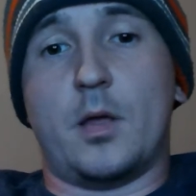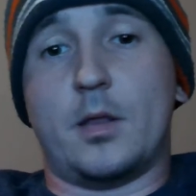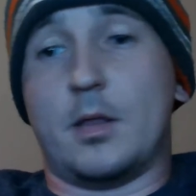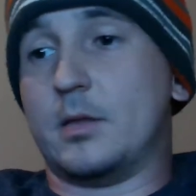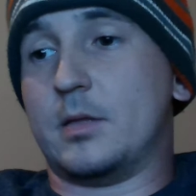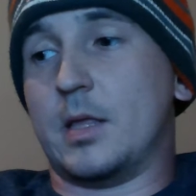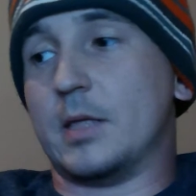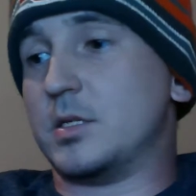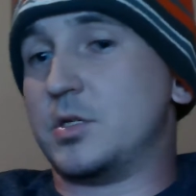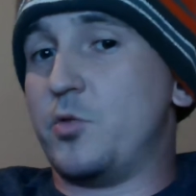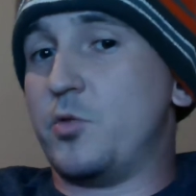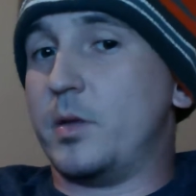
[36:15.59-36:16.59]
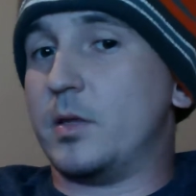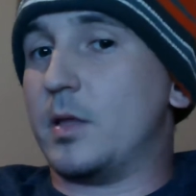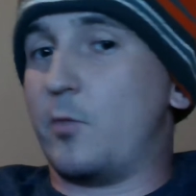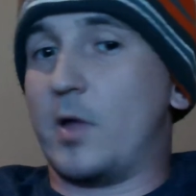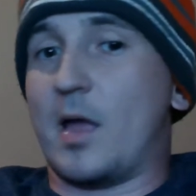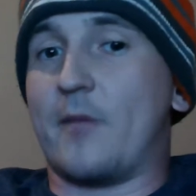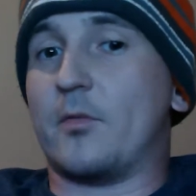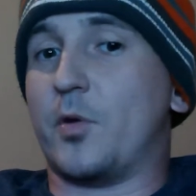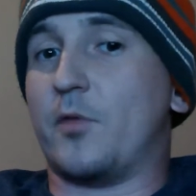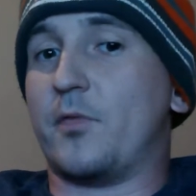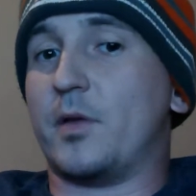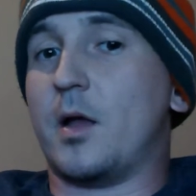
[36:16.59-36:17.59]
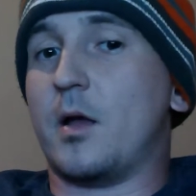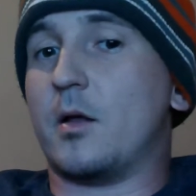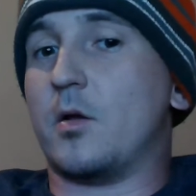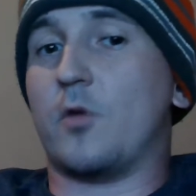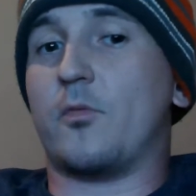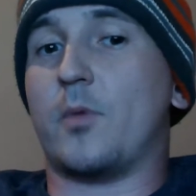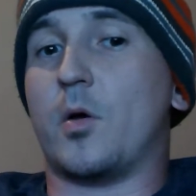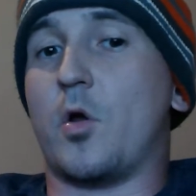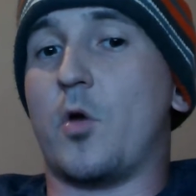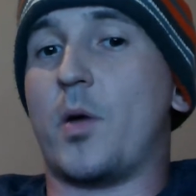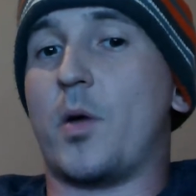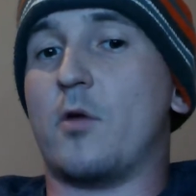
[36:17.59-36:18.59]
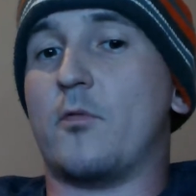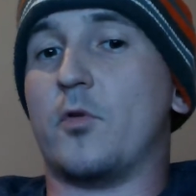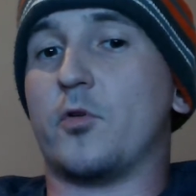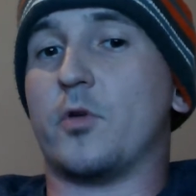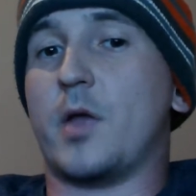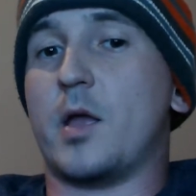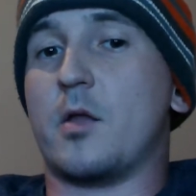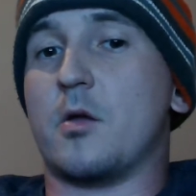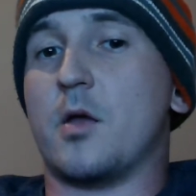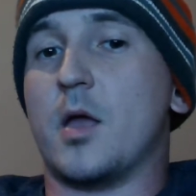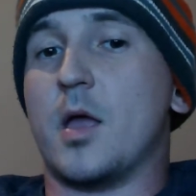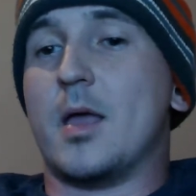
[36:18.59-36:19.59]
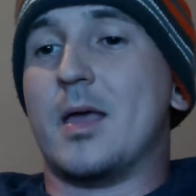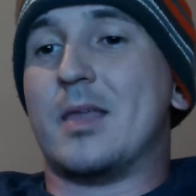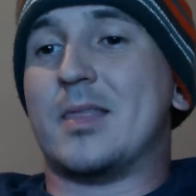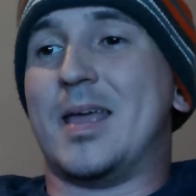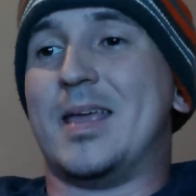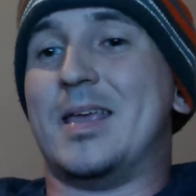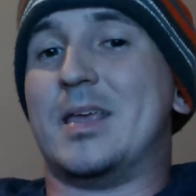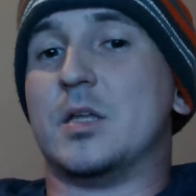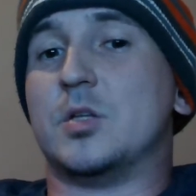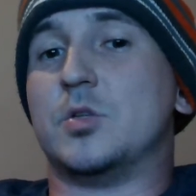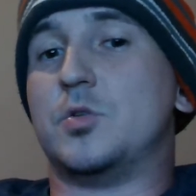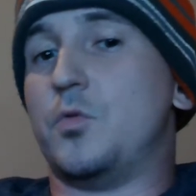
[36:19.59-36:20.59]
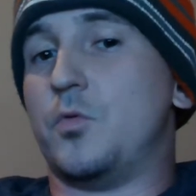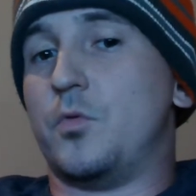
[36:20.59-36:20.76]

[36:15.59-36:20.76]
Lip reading: and that's assuming that we have a perfect God, an all-powerful creator, that he can do